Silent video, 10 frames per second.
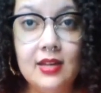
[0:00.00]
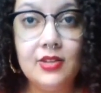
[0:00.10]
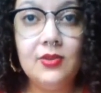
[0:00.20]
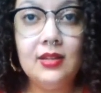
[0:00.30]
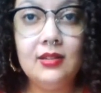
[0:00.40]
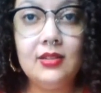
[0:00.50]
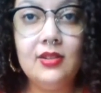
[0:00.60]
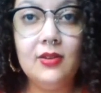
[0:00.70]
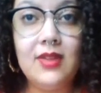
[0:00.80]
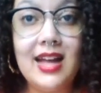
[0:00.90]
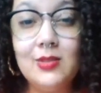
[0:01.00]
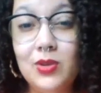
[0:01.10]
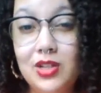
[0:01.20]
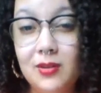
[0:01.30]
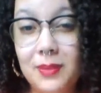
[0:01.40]
you can, you know, that's
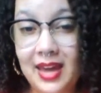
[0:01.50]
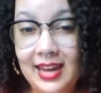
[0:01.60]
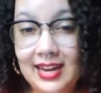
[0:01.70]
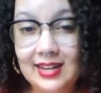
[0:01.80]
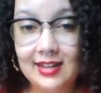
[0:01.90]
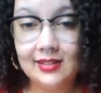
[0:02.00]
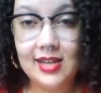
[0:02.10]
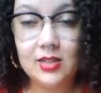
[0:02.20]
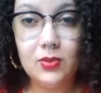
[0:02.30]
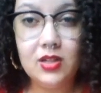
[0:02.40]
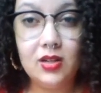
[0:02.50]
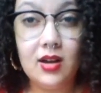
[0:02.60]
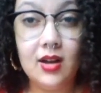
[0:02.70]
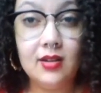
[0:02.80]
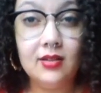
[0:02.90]
where your pain is. That's where
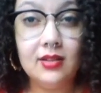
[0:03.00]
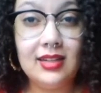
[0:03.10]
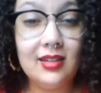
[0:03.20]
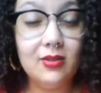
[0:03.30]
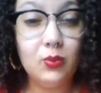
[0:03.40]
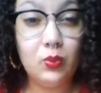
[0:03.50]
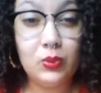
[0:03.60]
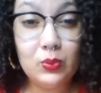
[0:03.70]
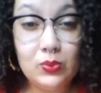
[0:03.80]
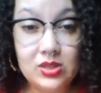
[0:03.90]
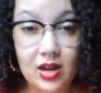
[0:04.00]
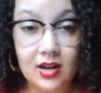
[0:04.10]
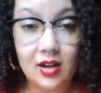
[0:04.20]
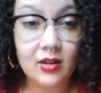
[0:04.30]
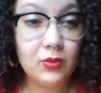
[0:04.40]
your unhealed wounds
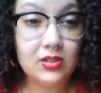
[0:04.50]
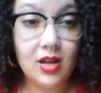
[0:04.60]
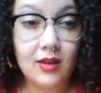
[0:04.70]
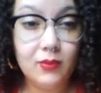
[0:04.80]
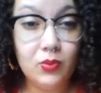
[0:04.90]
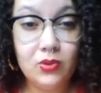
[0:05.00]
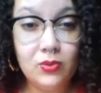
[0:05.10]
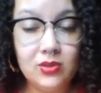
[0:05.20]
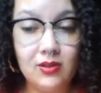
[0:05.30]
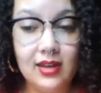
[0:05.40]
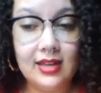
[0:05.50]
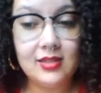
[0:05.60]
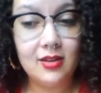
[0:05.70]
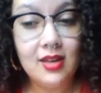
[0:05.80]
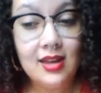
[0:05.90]
are, unresolved wounds, okay?
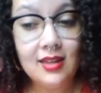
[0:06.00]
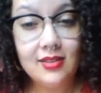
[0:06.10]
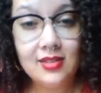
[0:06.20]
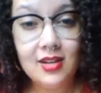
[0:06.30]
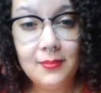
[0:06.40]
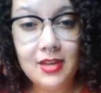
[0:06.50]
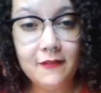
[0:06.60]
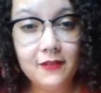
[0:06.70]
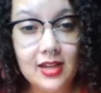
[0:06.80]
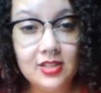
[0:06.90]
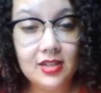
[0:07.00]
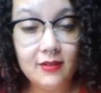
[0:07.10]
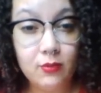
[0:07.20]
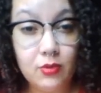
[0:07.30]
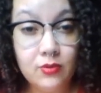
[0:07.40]
So there's going to be a flushing
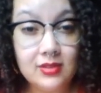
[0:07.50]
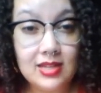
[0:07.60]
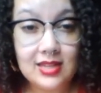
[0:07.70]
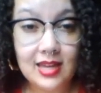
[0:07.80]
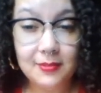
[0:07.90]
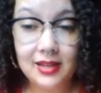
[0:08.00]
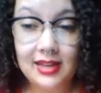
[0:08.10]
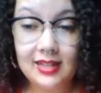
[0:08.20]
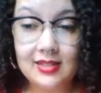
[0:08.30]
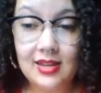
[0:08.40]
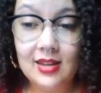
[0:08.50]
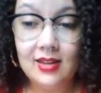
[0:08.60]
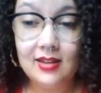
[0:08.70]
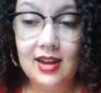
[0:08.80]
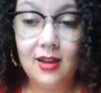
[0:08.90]
of wounds that take place.
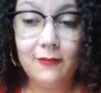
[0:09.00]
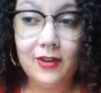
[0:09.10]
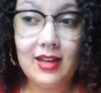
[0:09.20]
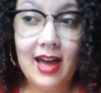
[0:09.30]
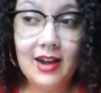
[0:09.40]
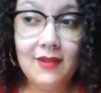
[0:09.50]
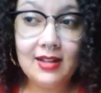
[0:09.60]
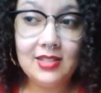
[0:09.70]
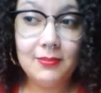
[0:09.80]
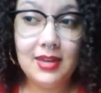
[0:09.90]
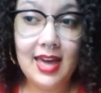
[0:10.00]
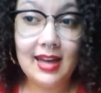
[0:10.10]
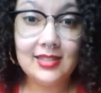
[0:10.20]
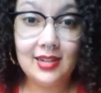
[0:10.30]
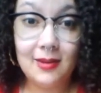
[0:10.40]
Now, for Chiron to be
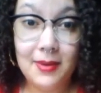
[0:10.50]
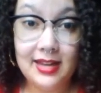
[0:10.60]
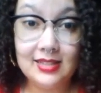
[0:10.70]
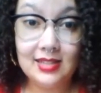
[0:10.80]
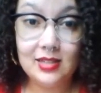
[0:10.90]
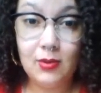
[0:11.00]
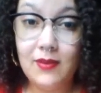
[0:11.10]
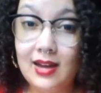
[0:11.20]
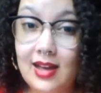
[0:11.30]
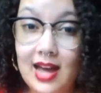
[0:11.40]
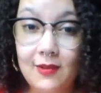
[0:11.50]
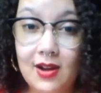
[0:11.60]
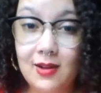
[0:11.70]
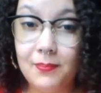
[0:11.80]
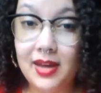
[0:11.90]
exiting Pisces, we've had
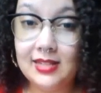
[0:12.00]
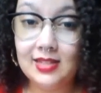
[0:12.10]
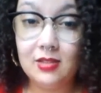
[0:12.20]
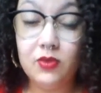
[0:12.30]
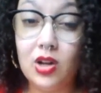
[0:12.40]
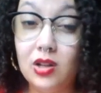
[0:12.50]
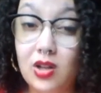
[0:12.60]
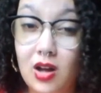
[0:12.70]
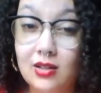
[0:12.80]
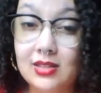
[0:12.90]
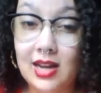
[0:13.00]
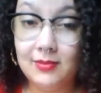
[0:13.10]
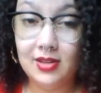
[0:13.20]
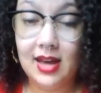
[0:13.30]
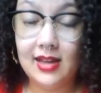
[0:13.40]
Chiron in Pisces for a long
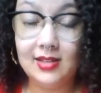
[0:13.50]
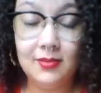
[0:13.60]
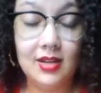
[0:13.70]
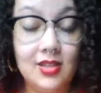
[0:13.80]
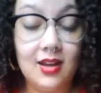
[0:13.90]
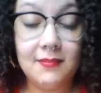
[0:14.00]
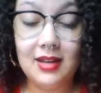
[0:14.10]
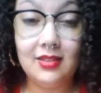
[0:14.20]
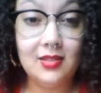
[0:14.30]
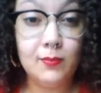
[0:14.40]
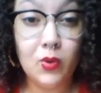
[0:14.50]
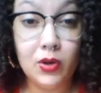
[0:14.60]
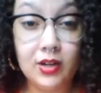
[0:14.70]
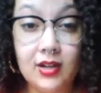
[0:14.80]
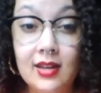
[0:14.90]
time, you guys. I'm talk about this
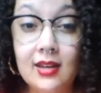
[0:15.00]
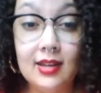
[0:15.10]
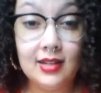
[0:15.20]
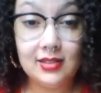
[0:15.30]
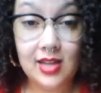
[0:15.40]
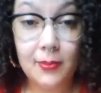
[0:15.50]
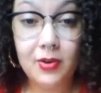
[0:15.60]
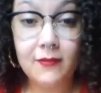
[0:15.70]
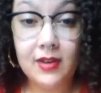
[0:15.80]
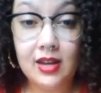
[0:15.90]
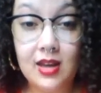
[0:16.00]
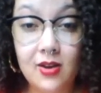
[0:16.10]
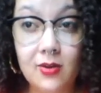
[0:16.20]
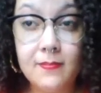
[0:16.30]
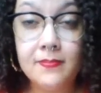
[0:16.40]
more in a separate
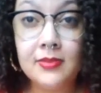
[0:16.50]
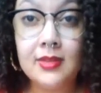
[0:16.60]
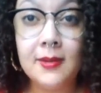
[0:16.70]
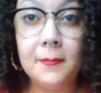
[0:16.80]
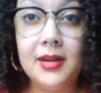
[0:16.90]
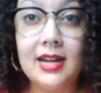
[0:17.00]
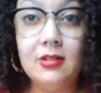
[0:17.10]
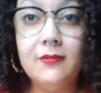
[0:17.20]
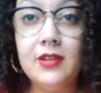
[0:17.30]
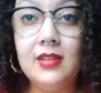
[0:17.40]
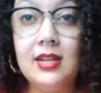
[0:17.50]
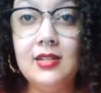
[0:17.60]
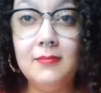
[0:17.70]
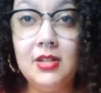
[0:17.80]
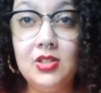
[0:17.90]
video but I do feel the need
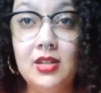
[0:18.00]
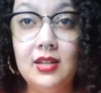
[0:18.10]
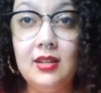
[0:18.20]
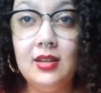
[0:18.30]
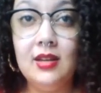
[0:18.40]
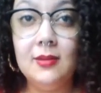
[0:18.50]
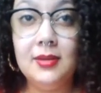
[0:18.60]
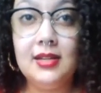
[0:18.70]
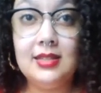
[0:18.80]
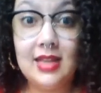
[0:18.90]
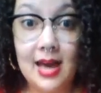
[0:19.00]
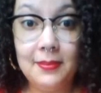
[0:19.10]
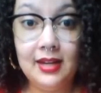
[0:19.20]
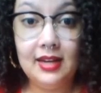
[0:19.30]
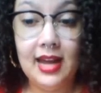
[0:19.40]
to mention it because it's
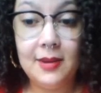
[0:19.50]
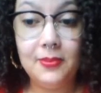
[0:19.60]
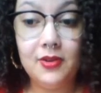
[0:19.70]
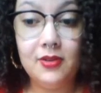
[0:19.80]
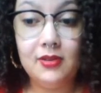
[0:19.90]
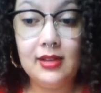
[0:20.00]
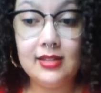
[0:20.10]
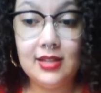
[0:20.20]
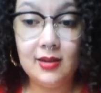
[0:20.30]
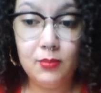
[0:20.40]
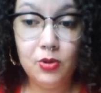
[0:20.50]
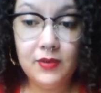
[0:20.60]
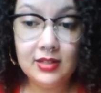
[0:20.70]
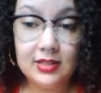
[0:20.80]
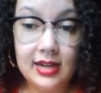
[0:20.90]
happening in April. It's going to move
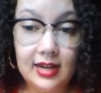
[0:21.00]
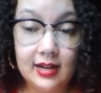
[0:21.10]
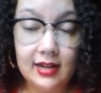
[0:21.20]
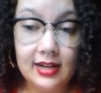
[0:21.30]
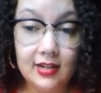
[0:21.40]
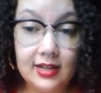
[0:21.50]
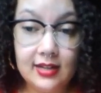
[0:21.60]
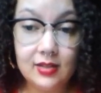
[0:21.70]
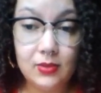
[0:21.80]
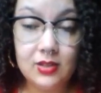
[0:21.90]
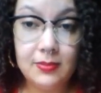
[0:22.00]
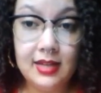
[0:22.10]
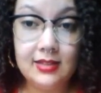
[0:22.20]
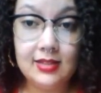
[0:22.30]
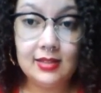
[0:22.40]
into Aries, which
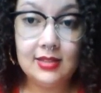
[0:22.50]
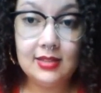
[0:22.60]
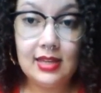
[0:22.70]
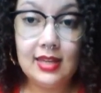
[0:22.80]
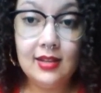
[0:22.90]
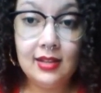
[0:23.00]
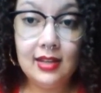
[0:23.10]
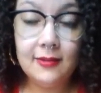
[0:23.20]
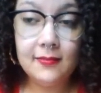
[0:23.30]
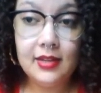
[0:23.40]
means healing,